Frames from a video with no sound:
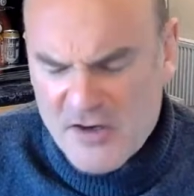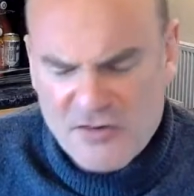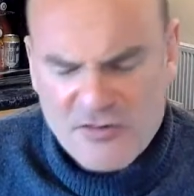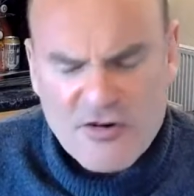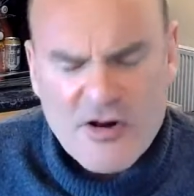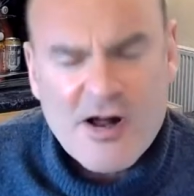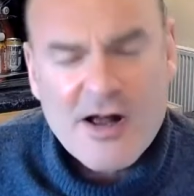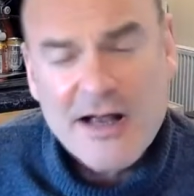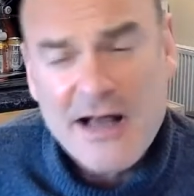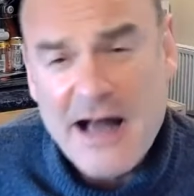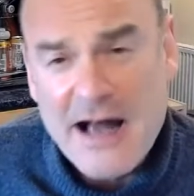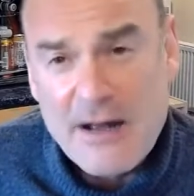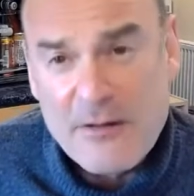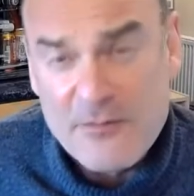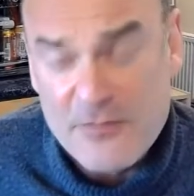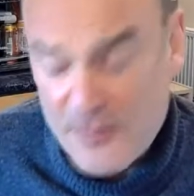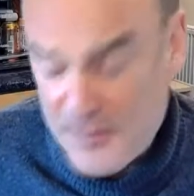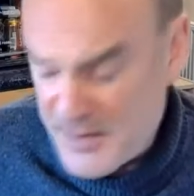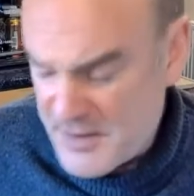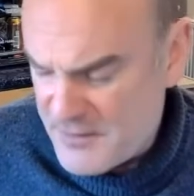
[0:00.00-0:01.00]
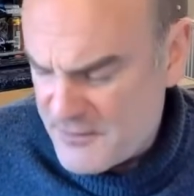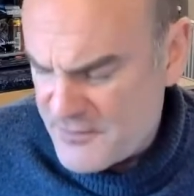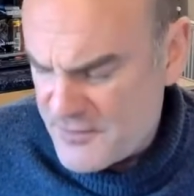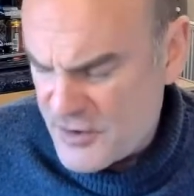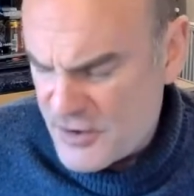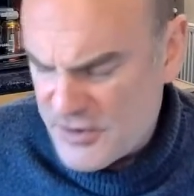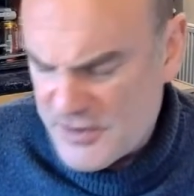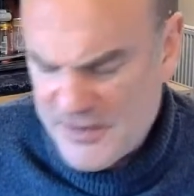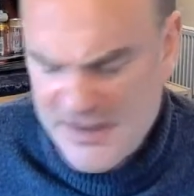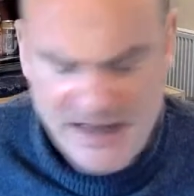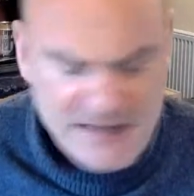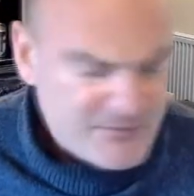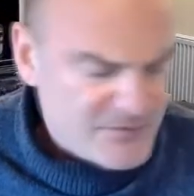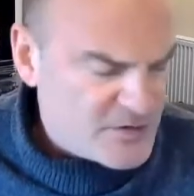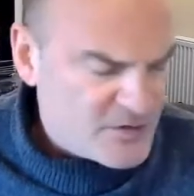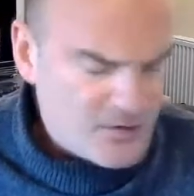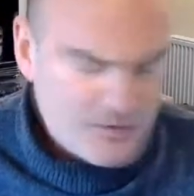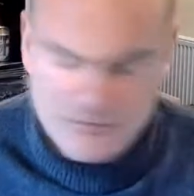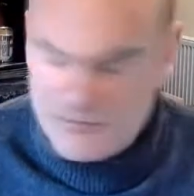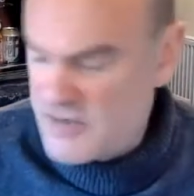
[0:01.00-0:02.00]
are crying out for a bit of food, and that
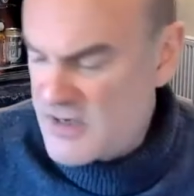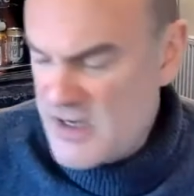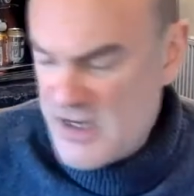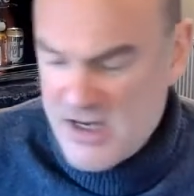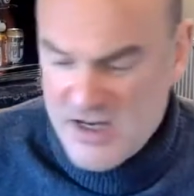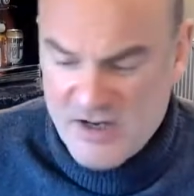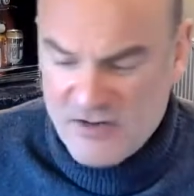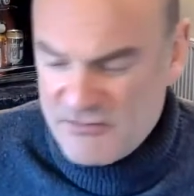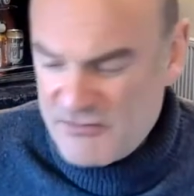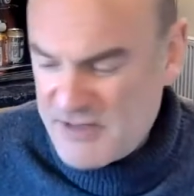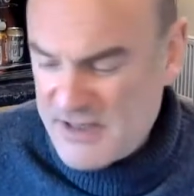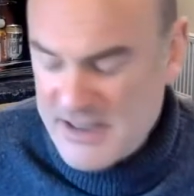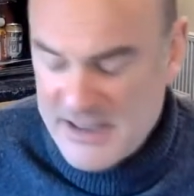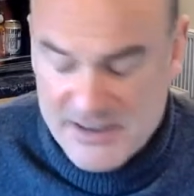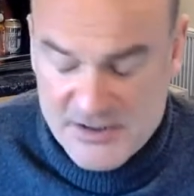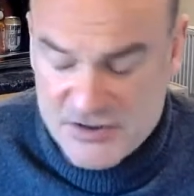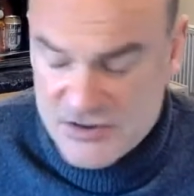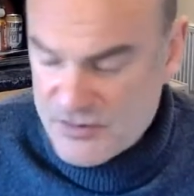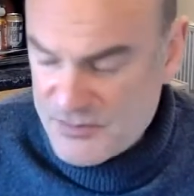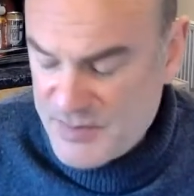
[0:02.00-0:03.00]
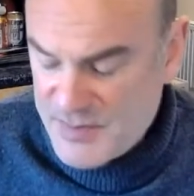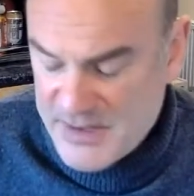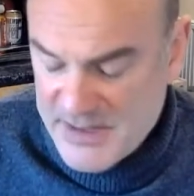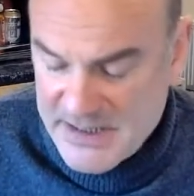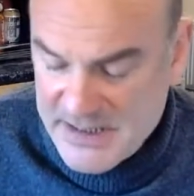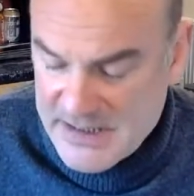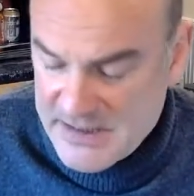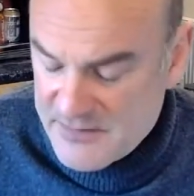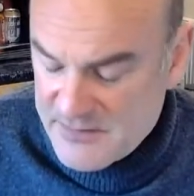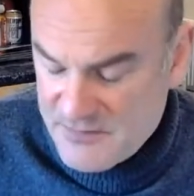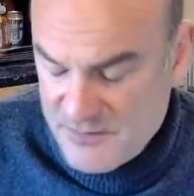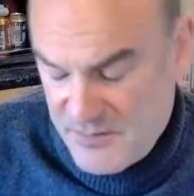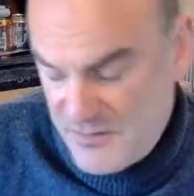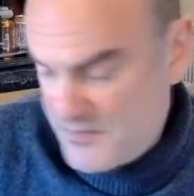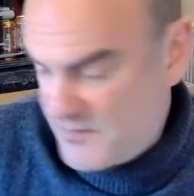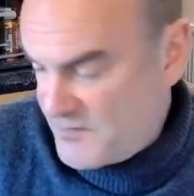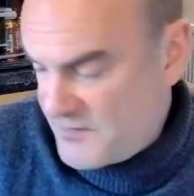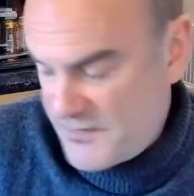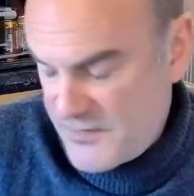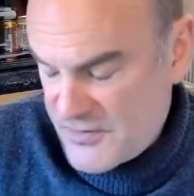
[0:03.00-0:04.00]
food really should be
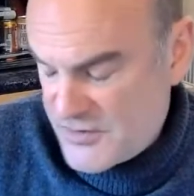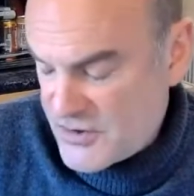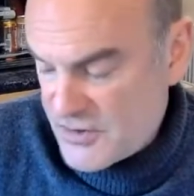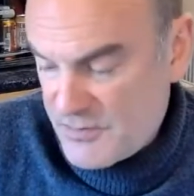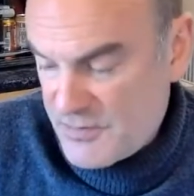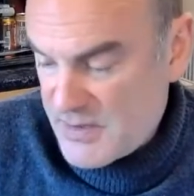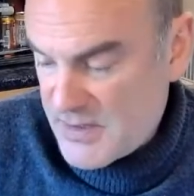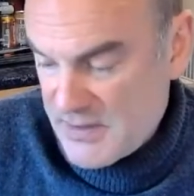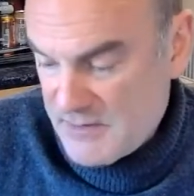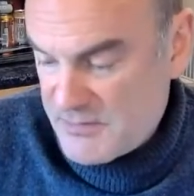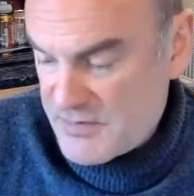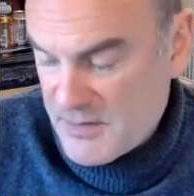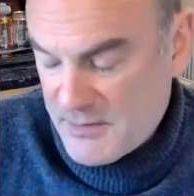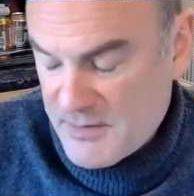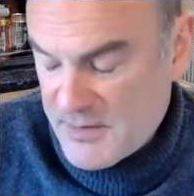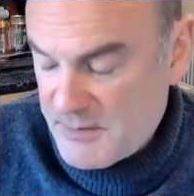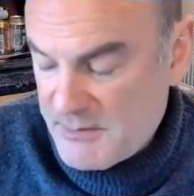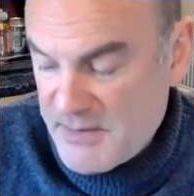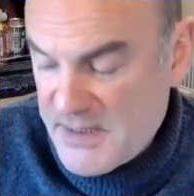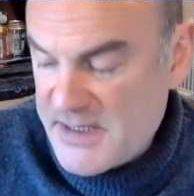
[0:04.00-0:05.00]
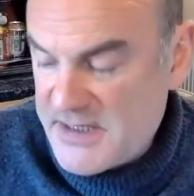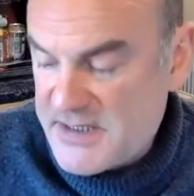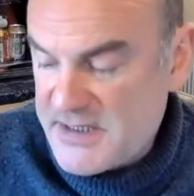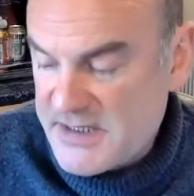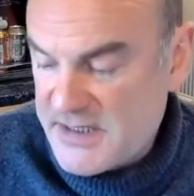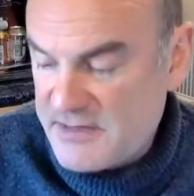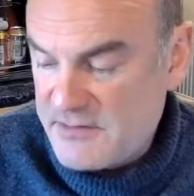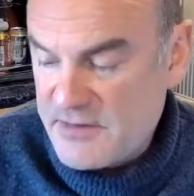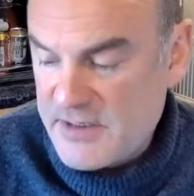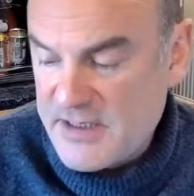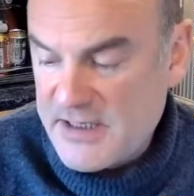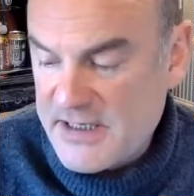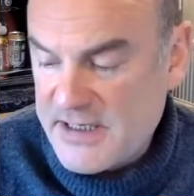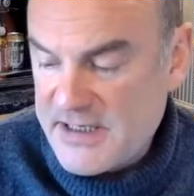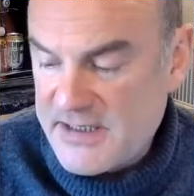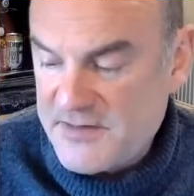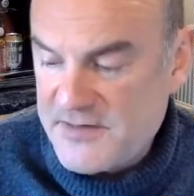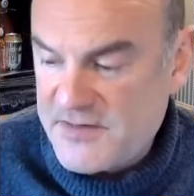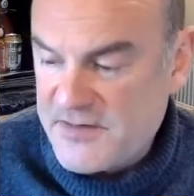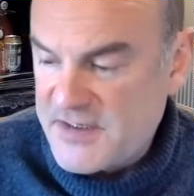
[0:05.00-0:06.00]
something meaty.
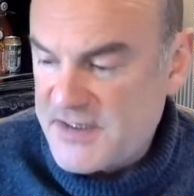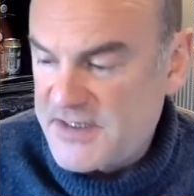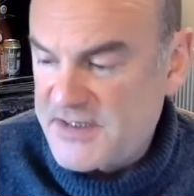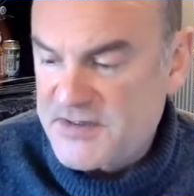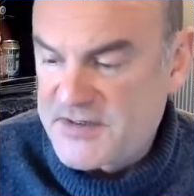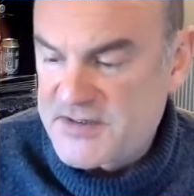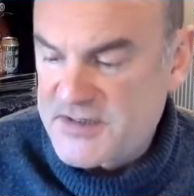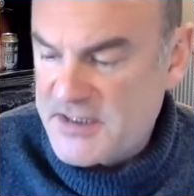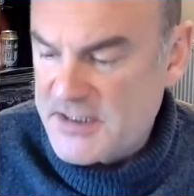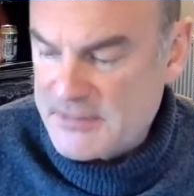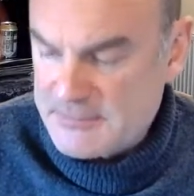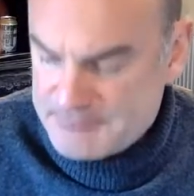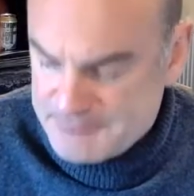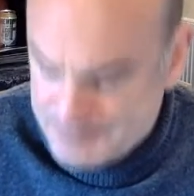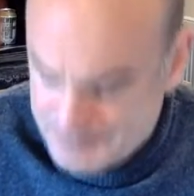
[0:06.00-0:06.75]
Really, it's